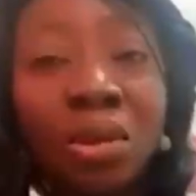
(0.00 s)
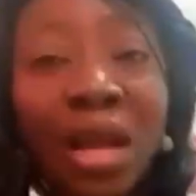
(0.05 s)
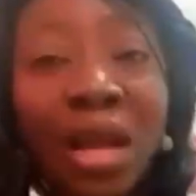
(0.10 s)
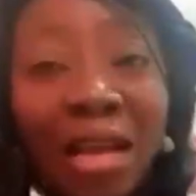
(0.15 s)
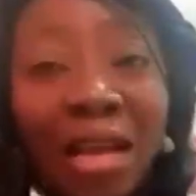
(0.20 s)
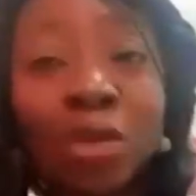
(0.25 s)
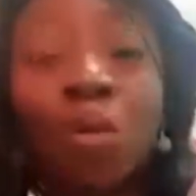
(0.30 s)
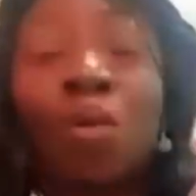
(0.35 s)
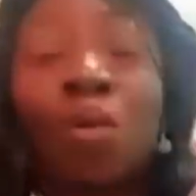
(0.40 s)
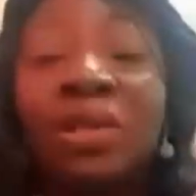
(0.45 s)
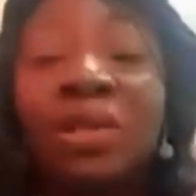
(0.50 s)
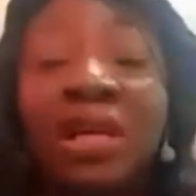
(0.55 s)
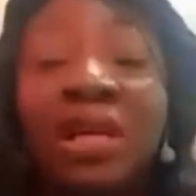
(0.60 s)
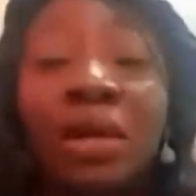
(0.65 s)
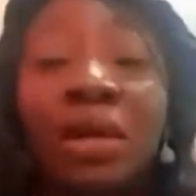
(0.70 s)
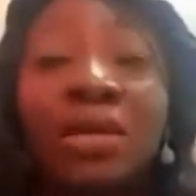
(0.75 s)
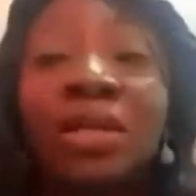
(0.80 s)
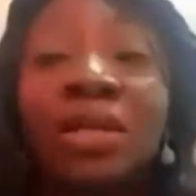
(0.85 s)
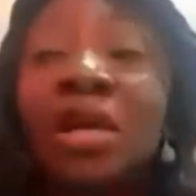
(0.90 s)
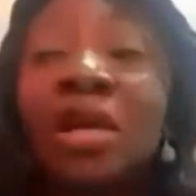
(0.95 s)
as old
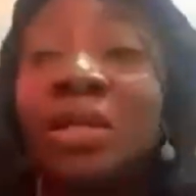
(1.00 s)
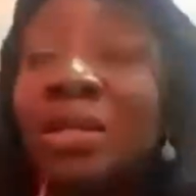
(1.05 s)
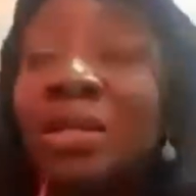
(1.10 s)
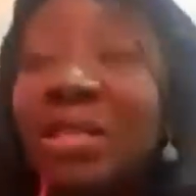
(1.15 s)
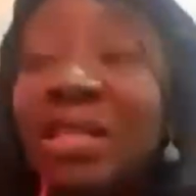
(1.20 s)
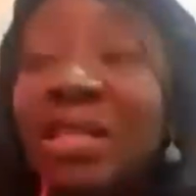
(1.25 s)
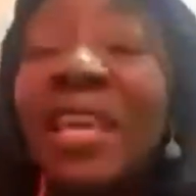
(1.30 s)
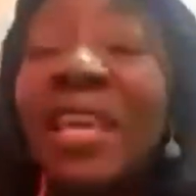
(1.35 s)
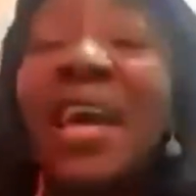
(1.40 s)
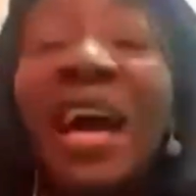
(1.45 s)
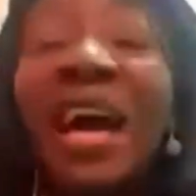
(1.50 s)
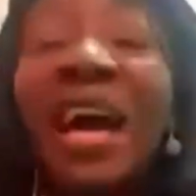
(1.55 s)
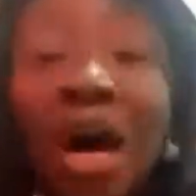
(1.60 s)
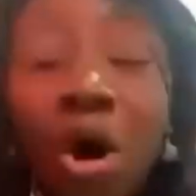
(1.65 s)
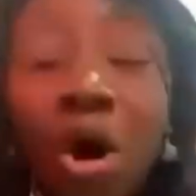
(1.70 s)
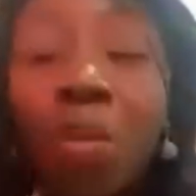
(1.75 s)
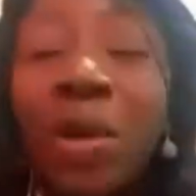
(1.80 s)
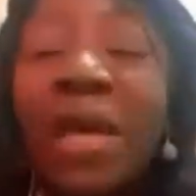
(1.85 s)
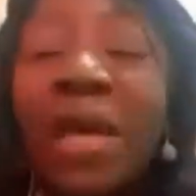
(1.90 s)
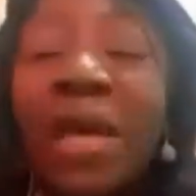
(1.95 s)
girls to see
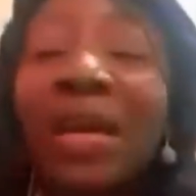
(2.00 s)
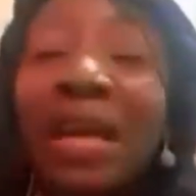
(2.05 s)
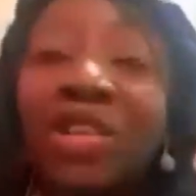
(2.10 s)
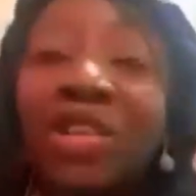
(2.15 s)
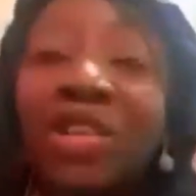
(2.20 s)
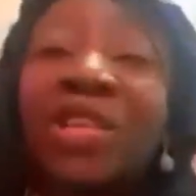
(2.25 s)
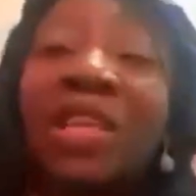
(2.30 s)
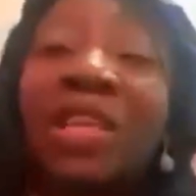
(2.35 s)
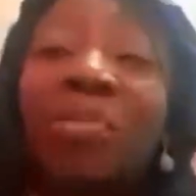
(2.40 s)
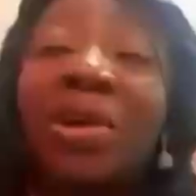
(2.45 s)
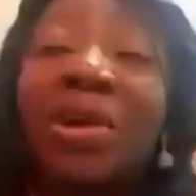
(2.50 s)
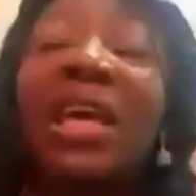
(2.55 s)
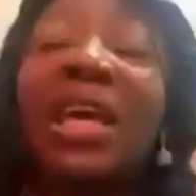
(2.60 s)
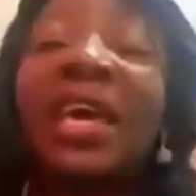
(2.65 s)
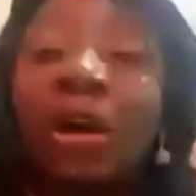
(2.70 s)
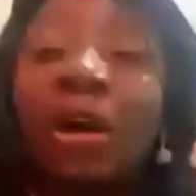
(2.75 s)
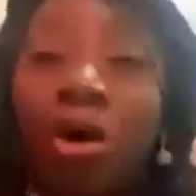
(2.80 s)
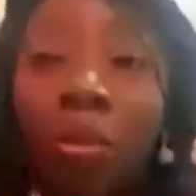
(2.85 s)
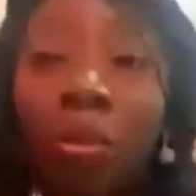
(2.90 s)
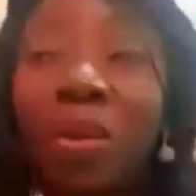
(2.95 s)
how we can actually bring
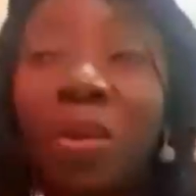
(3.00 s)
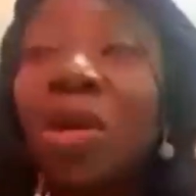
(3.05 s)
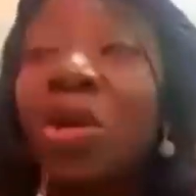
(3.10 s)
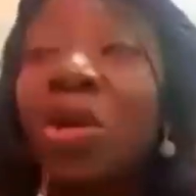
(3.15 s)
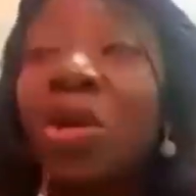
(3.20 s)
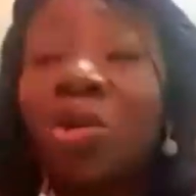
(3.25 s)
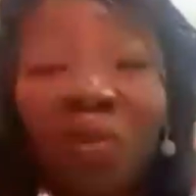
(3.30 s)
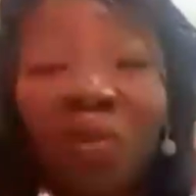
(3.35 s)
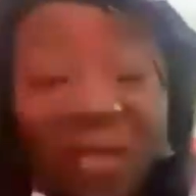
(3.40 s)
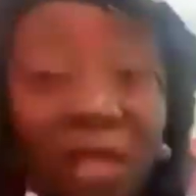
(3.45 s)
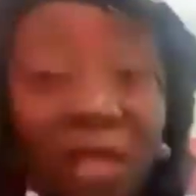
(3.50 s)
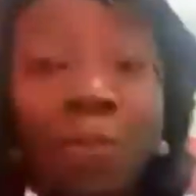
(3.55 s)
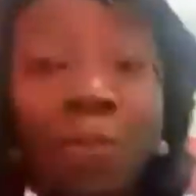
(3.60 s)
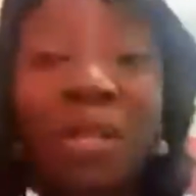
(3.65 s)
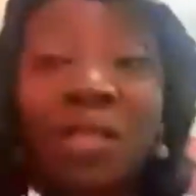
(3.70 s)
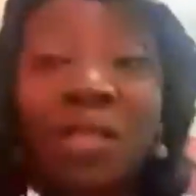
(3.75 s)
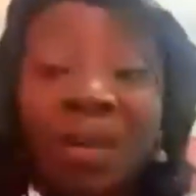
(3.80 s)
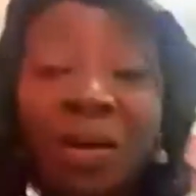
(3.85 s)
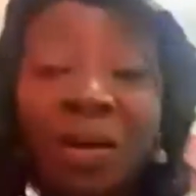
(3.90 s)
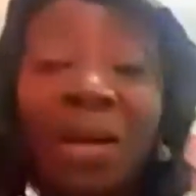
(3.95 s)
help to this
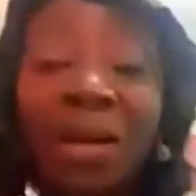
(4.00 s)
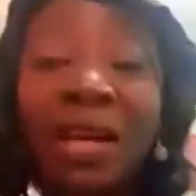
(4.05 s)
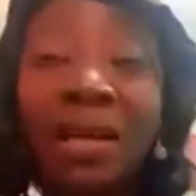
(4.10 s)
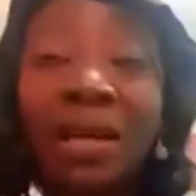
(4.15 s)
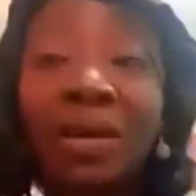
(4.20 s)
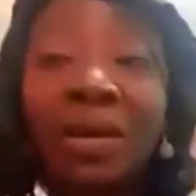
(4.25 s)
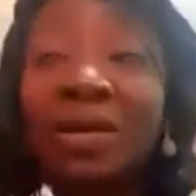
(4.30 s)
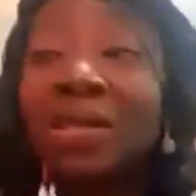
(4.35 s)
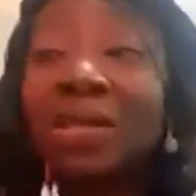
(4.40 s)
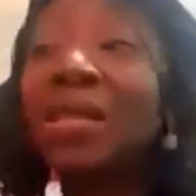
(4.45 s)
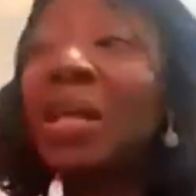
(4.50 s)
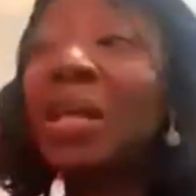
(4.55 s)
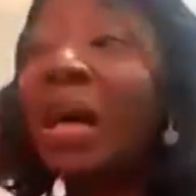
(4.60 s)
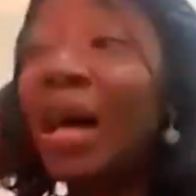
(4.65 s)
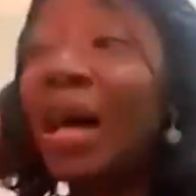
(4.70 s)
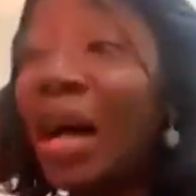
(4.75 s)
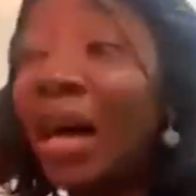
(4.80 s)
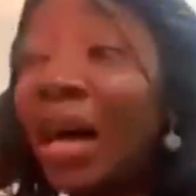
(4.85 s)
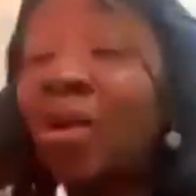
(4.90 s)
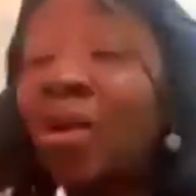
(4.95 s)
particular girl
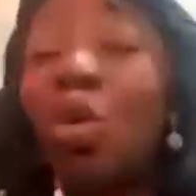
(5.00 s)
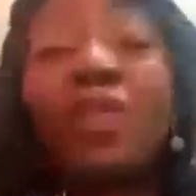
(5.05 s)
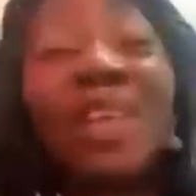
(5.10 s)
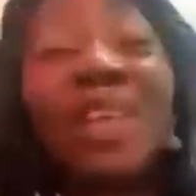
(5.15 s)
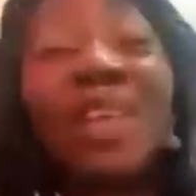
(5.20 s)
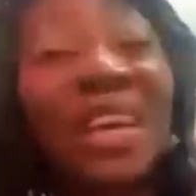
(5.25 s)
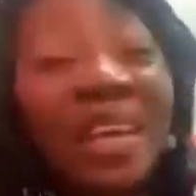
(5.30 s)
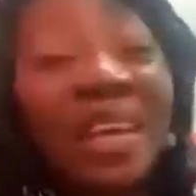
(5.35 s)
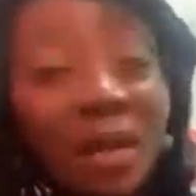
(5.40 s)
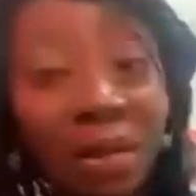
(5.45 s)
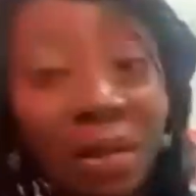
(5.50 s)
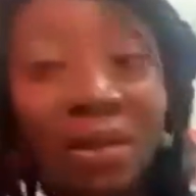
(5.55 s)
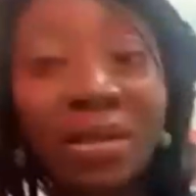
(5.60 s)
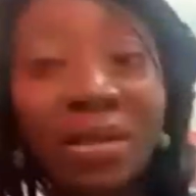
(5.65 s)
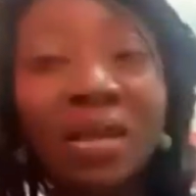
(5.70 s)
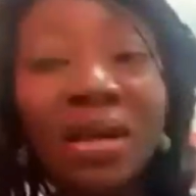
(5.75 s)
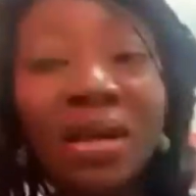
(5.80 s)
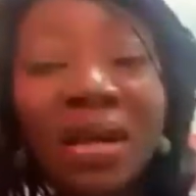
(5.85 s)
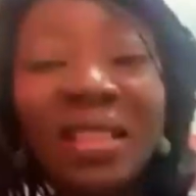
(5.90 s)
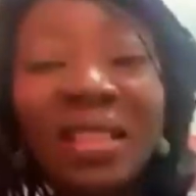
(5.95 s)
and other girls
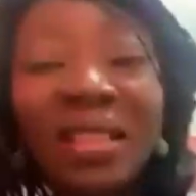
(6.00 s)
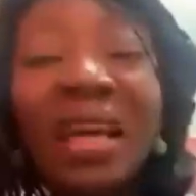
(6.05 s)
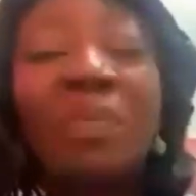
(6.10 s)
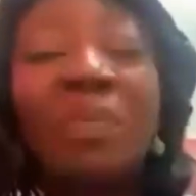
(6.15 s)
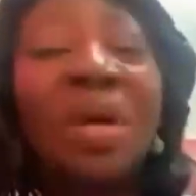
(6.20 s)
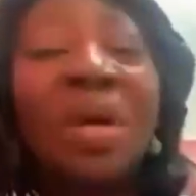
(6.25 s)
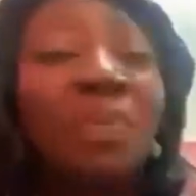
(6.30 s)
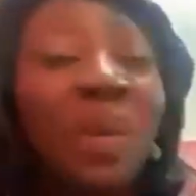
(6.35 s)
right.